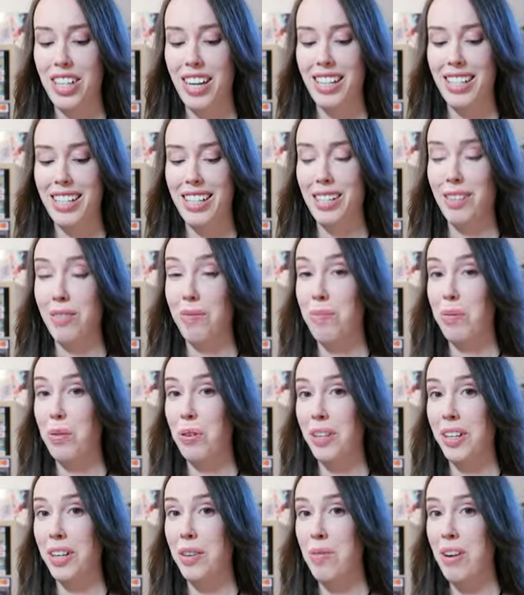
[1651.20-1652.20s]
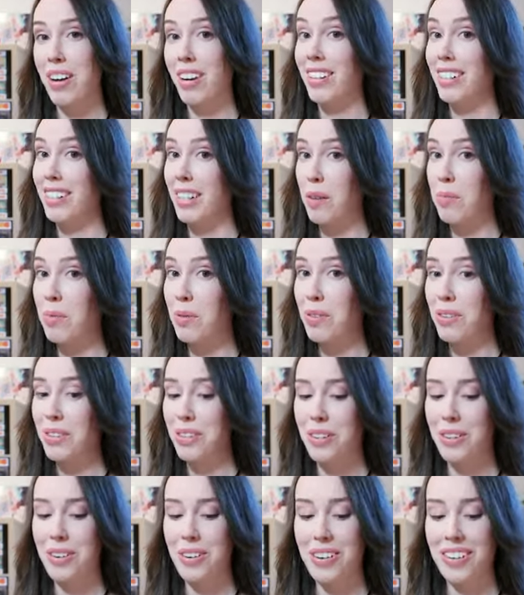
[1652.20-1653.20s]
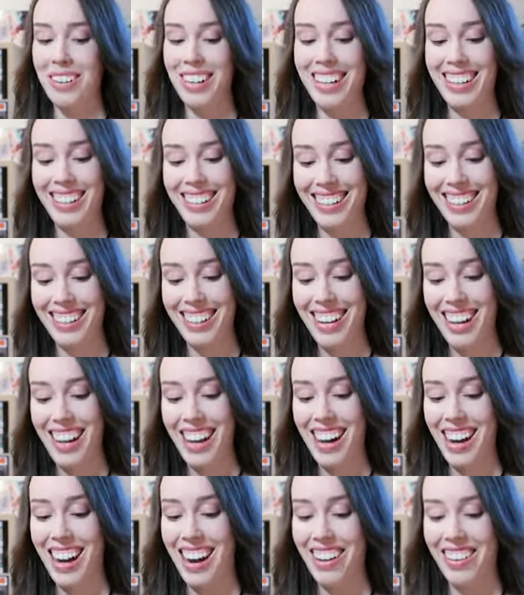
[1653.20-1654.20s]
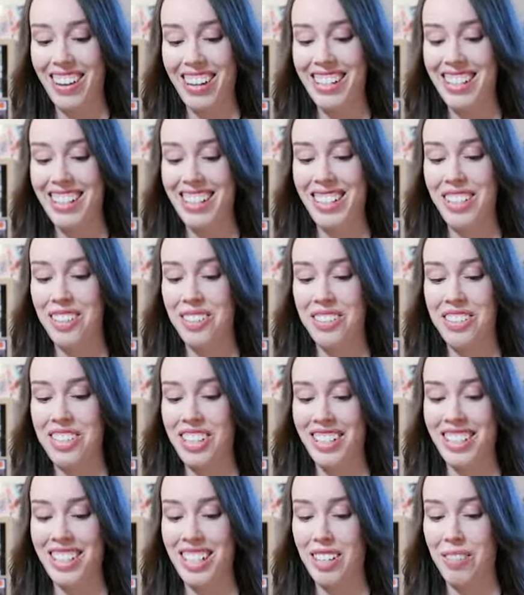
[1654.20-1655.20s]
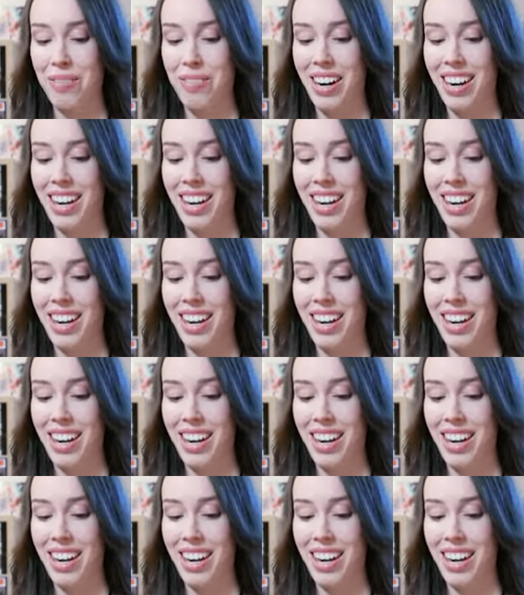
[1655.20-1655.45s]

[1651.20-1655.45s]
chances of pulling one are doubled, or are they still just as